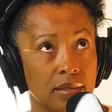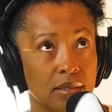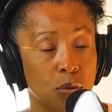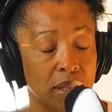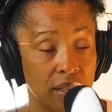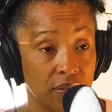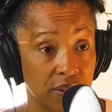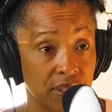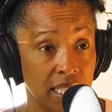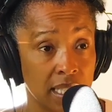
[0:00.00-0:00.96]

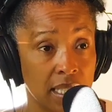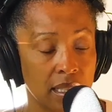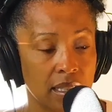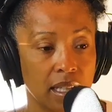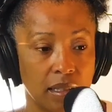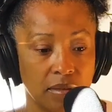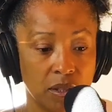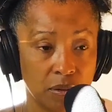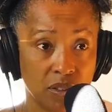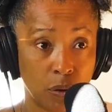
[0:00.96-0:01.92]
2015,
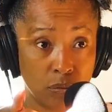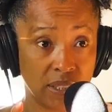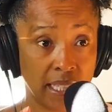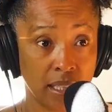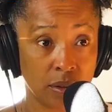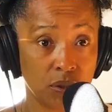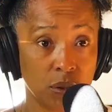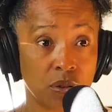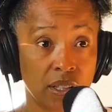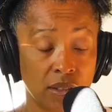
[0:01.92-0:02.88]
so taking those
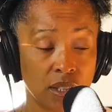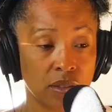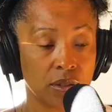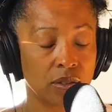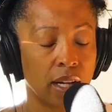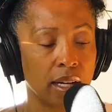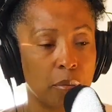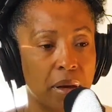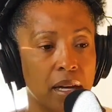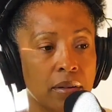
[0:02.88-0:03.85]
two 10 years and
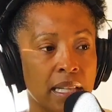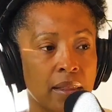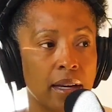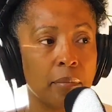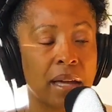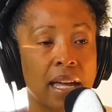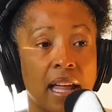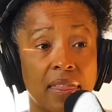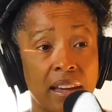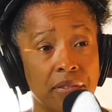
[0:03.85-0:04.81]
comparing them,
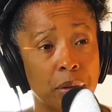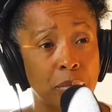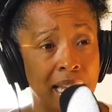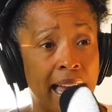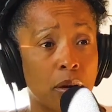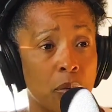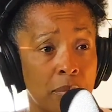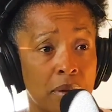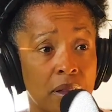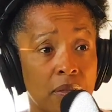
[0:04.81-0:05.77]
that for Black
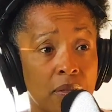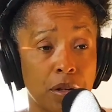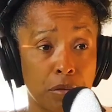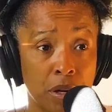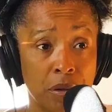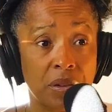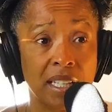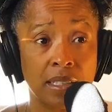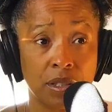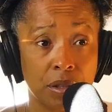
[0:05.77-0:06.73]
women, the growth
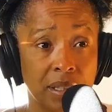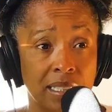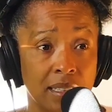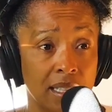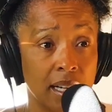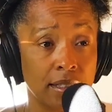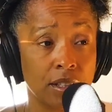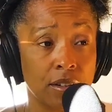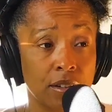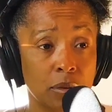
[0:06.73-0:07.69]
in degrees at the
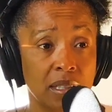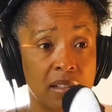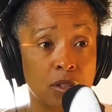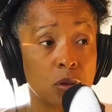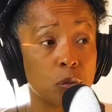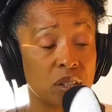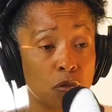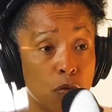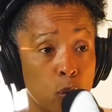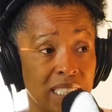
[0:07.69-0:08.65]
undergraduate level was
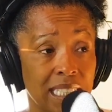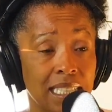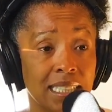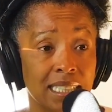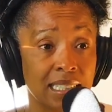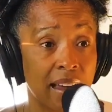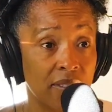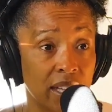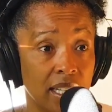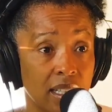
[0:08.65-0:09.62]

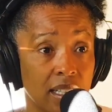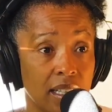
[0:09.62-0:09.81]
47%.